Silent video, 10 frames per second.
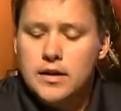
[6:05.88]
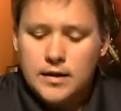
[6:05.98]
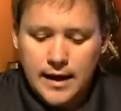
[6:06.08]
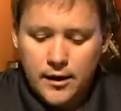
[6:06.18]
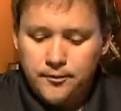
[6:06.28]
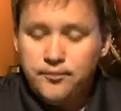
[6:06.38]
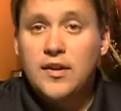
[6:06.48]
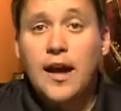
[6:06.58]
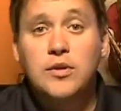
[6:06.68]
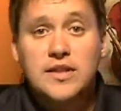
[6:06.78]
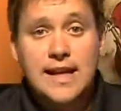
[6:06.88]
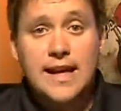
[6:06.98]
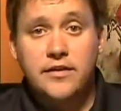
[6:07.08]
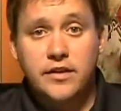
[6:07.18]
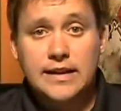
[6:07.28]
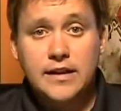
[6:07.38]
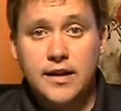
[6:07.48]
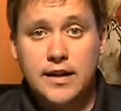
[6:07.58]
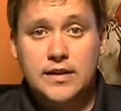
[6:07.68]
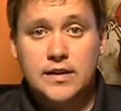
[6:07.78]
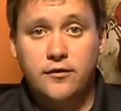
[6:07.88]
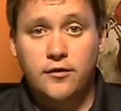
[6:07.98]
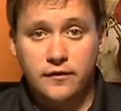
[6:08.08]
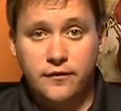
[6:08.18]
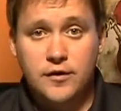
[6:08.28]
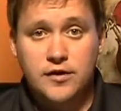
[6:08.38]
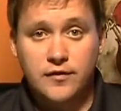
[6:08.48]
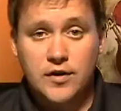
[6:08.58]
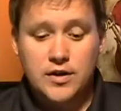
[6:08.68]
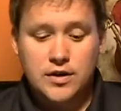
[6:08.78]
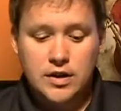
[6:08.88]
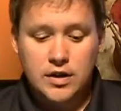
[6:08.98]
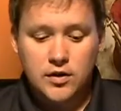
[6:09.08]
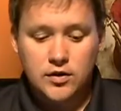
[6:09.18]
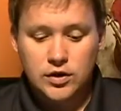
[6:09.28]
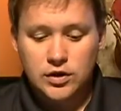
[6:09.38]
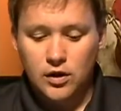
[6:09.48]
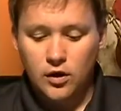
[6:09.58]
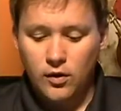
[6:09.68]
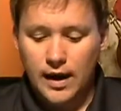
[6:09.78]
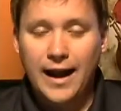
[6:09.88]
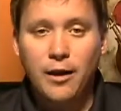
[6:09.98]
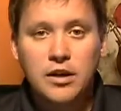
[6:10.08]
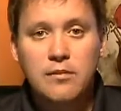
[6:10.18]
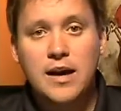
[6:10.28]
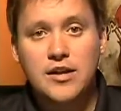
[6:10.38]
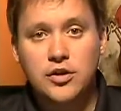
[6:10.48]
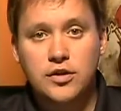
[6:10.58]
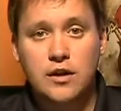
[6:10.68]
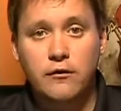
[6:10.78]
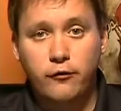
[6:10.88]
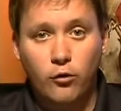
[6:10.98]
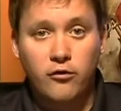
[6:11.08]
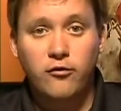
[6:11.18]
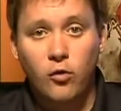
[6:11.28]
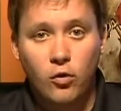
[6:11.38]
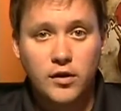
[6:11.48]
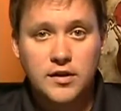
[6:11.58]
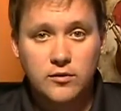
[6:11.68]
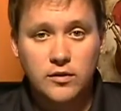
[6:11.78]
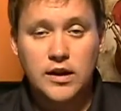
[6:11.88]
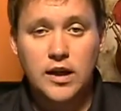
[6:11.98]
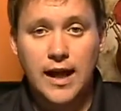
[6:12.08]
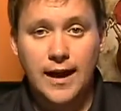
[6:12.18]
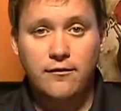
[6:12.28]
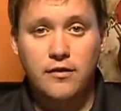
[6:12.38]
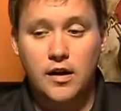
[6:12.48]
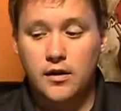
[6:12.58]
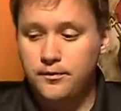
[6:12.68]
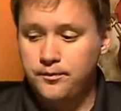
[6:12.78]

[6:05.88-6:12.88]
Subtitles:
Now, that was the end of the lyrics for the first verse. So how many measures of 4/4 did we have there?